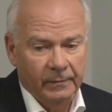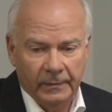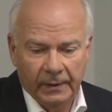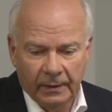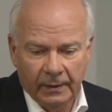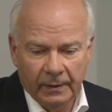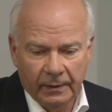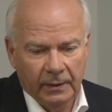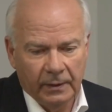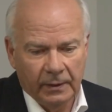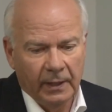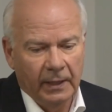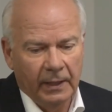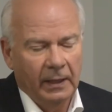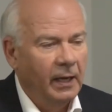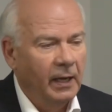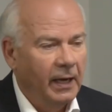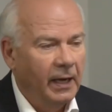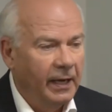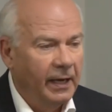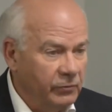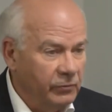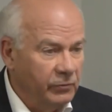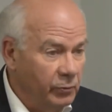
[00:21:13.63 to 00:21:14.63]
The kind
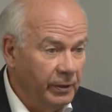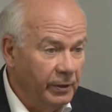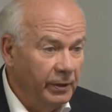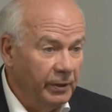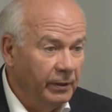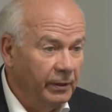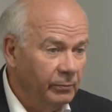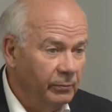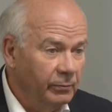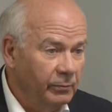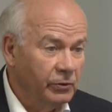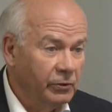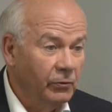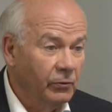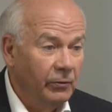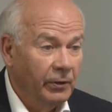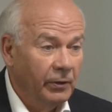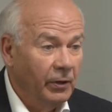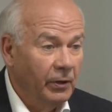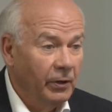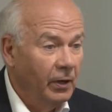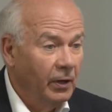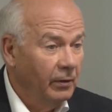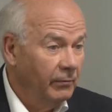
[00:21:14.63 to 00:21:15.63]
of live tweeting that was
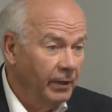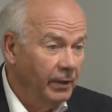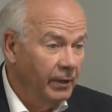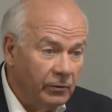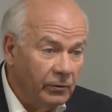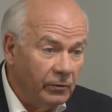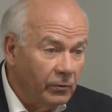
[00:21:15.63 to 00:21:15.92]
going on right